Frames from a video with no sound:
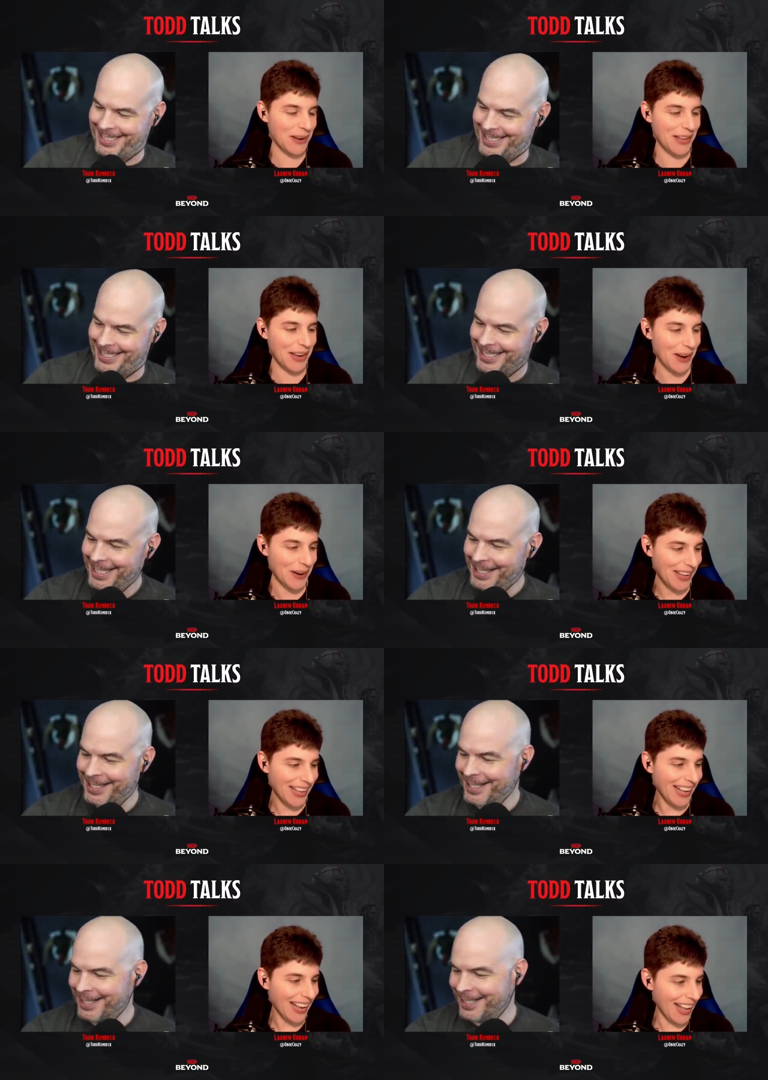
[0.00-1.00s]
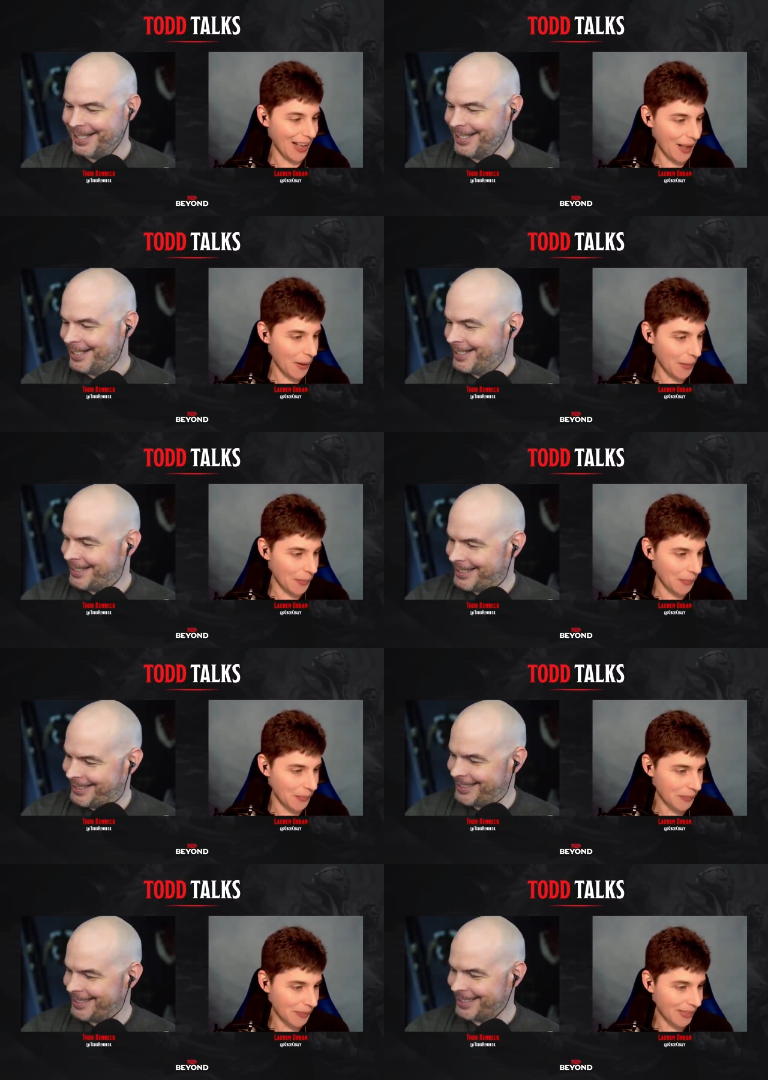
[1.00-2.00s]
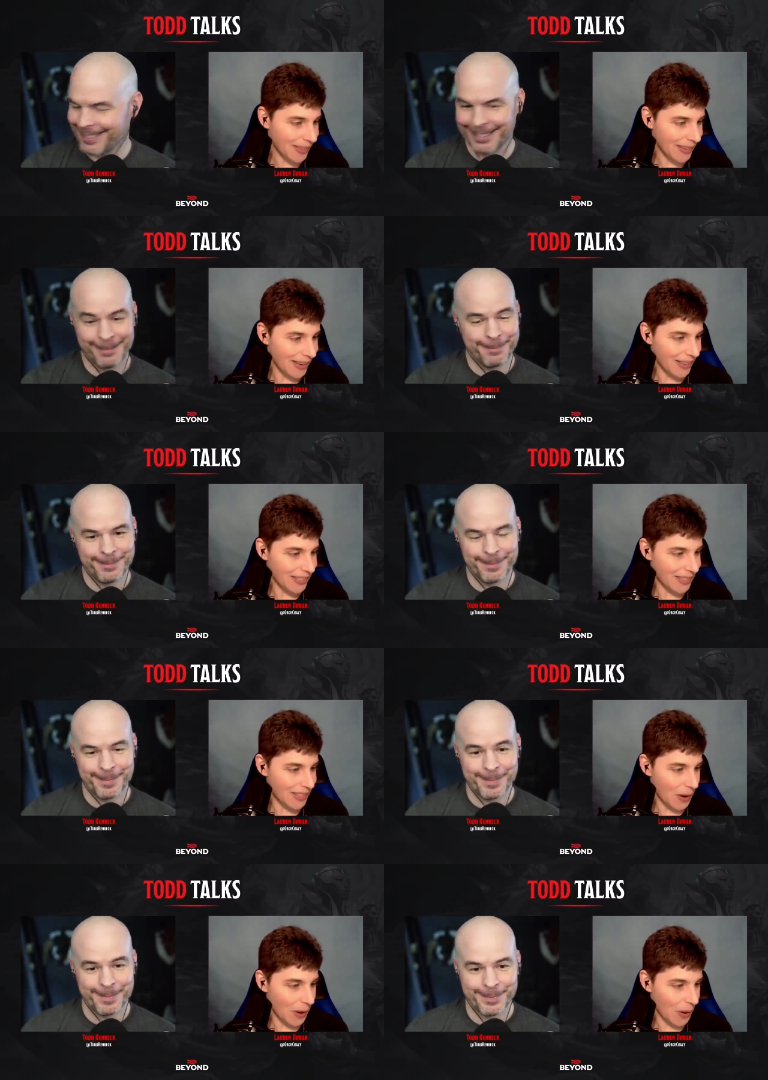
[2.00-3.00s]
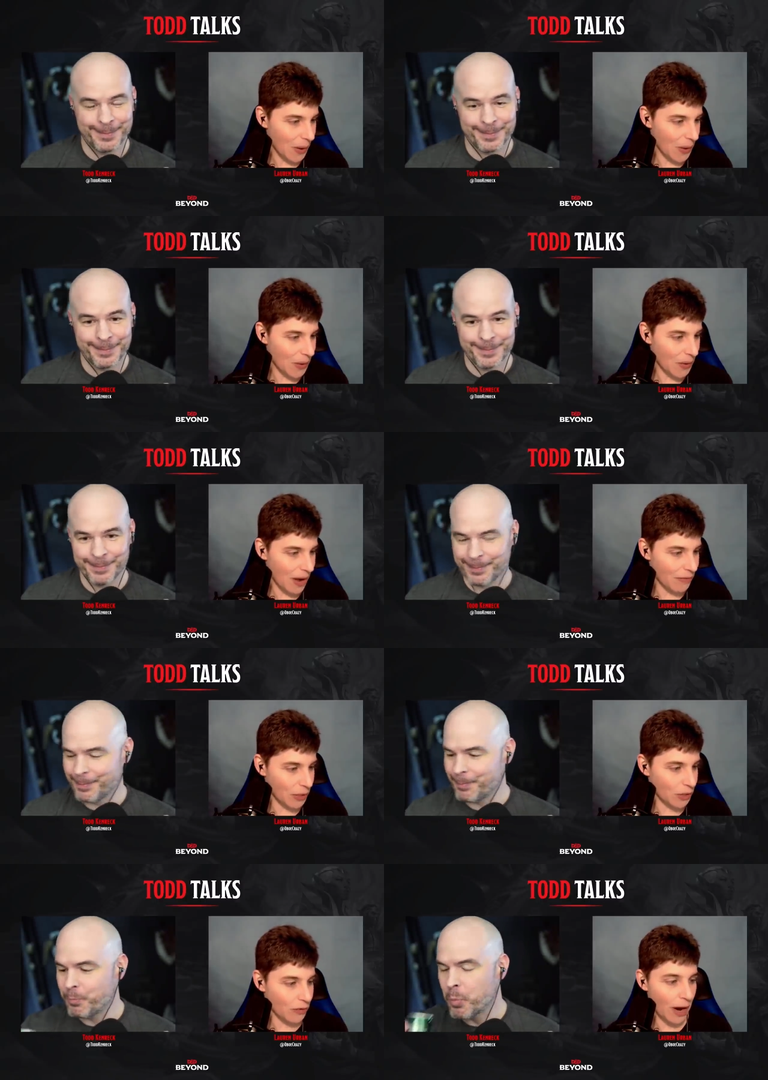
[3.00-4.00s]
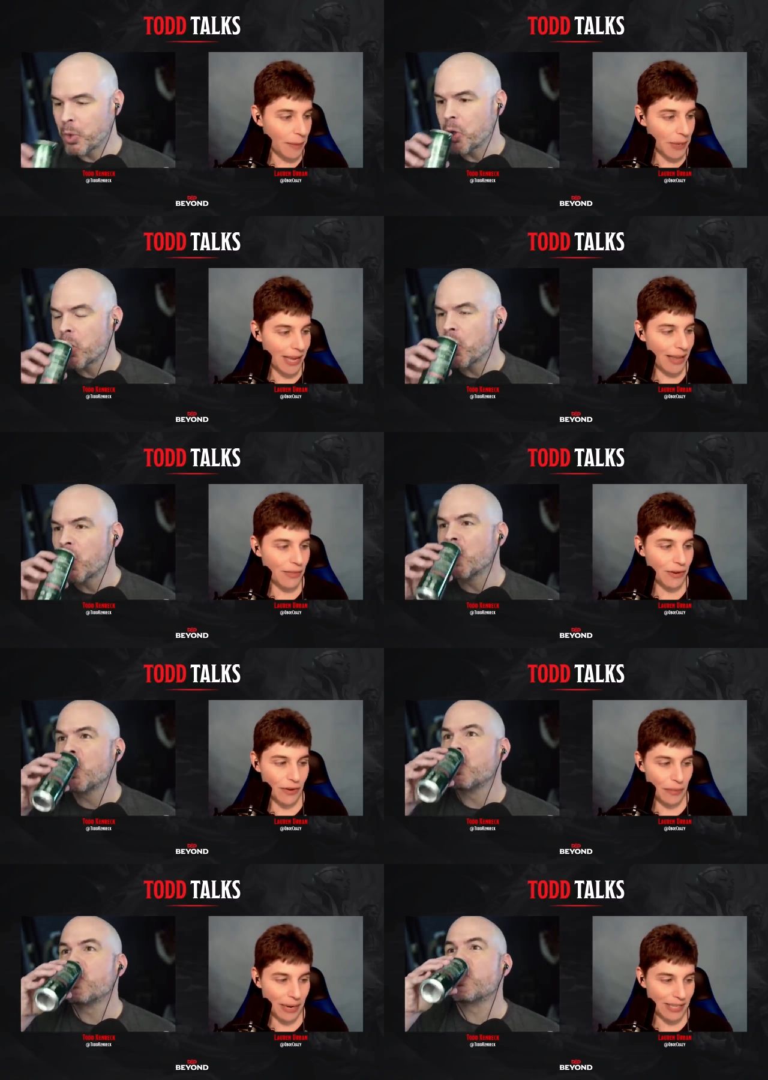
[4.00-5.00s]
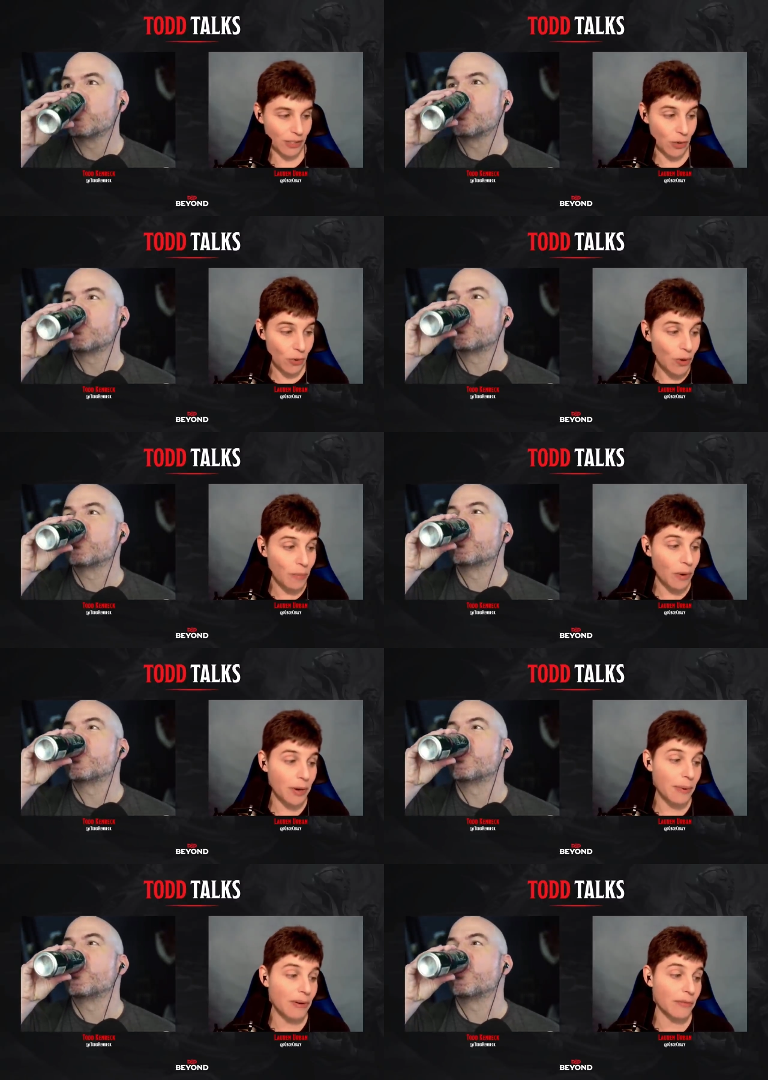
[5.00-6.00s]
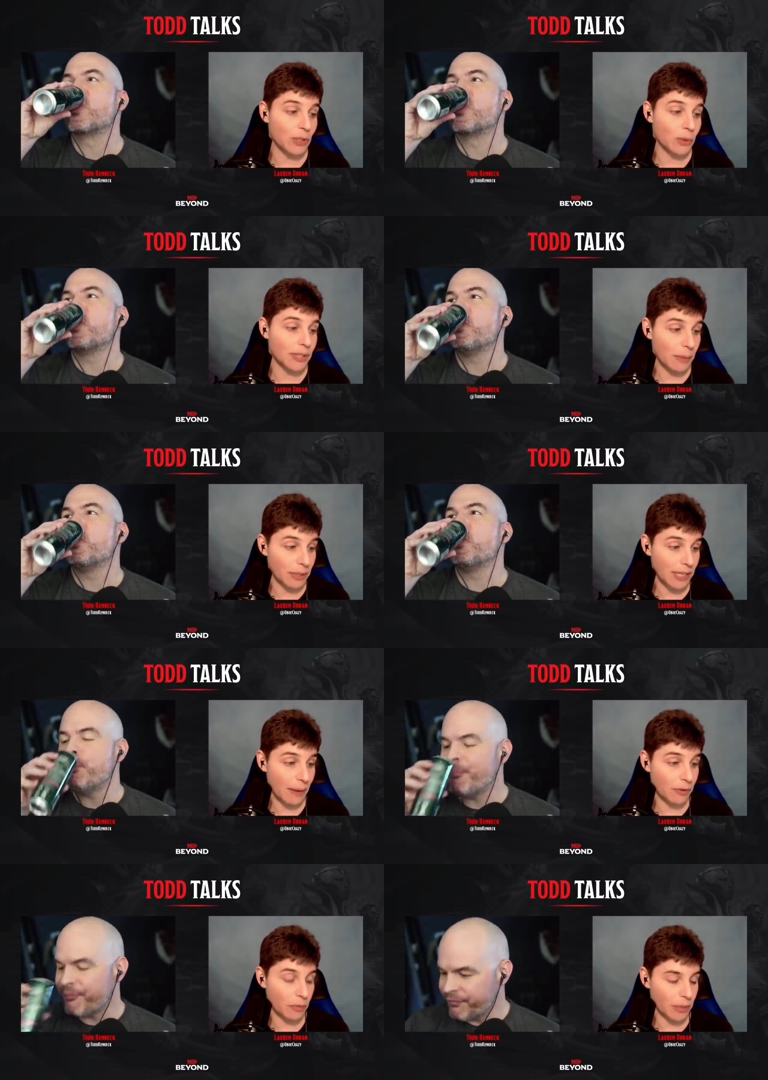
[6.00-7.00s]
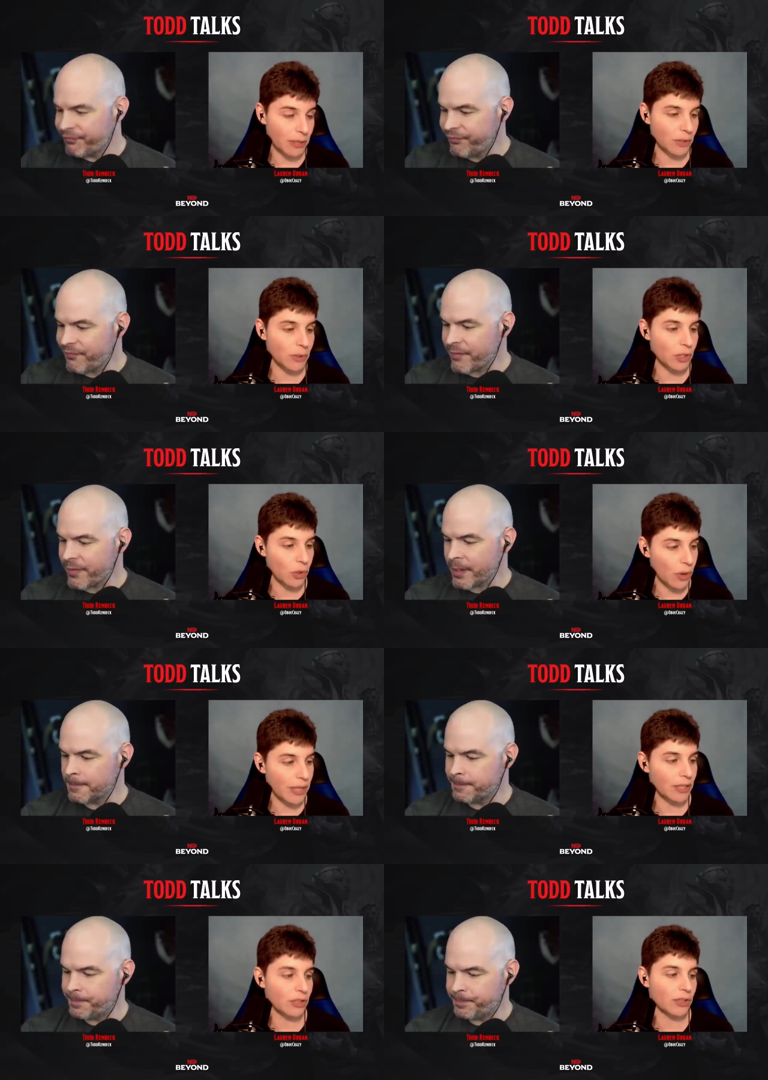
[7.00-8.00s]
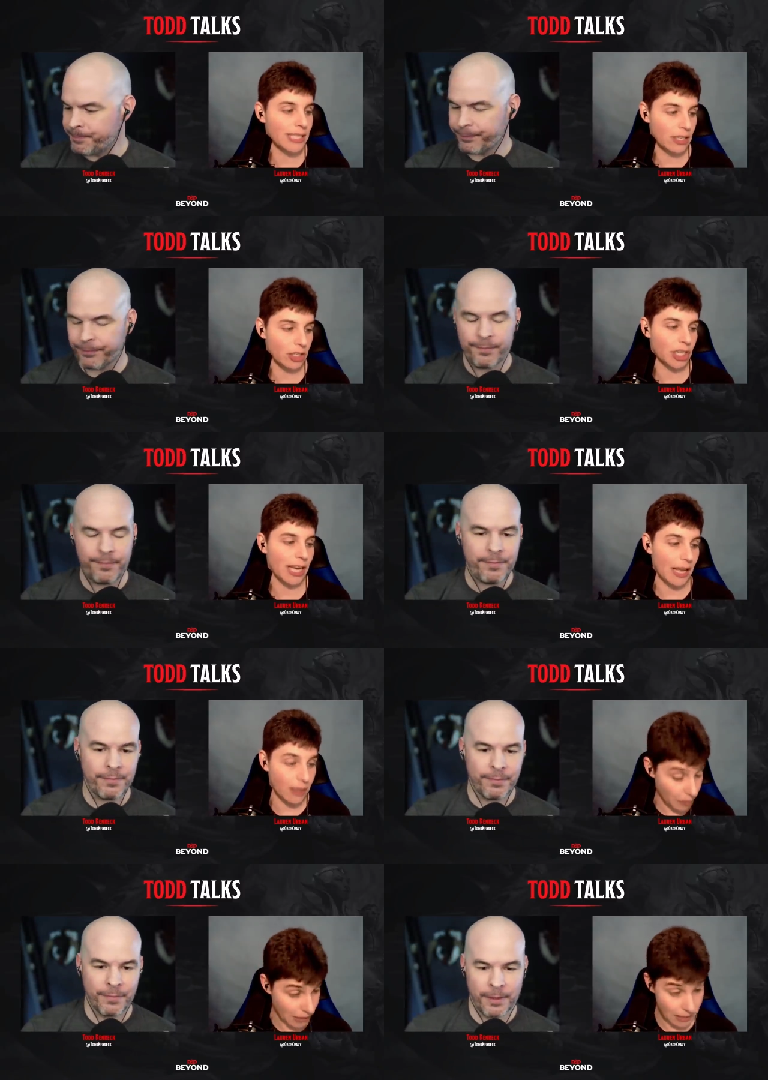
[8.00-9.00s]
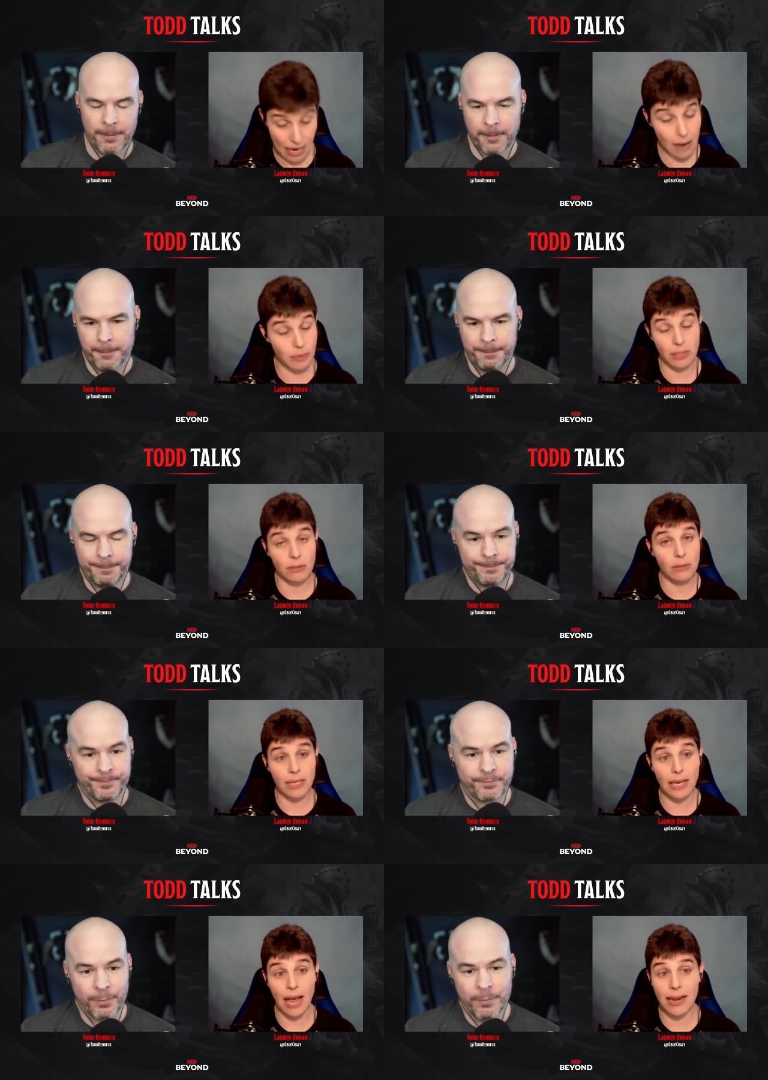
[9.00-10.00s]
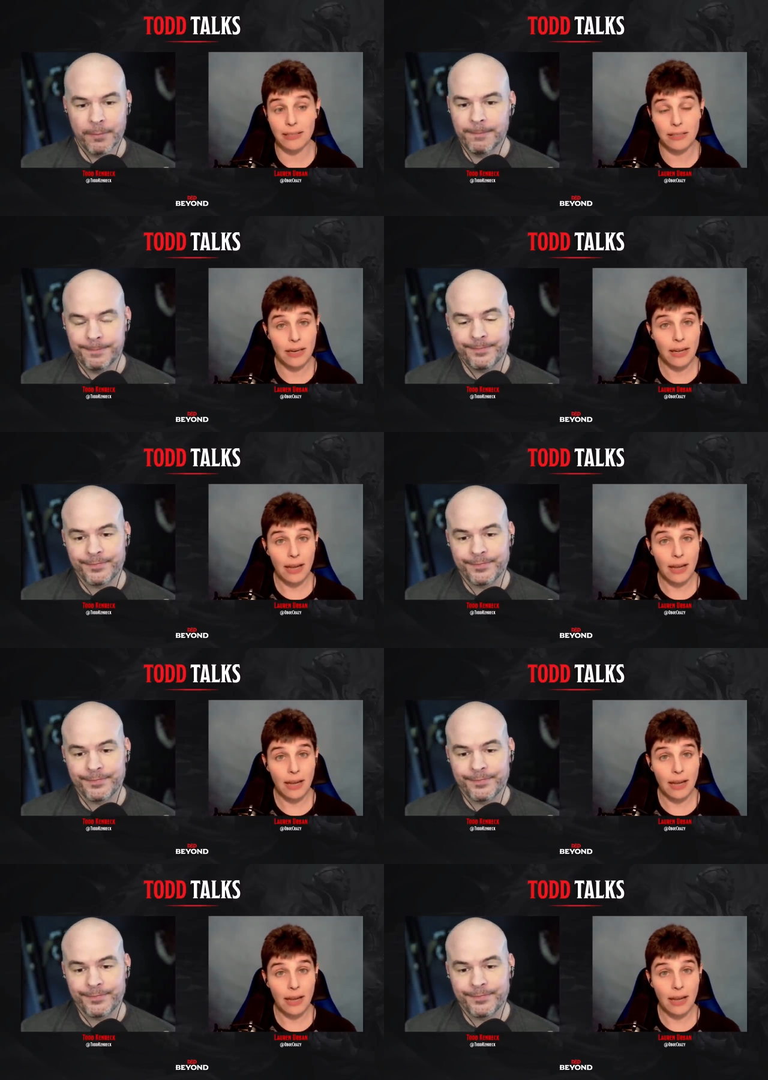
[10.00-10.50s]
Speaker 1: there we go. Um, so, uh, voiceover IP and theater of the mind is cool, but what about virtual tabletops for players who enjoy the strategic elements? Absolutely, I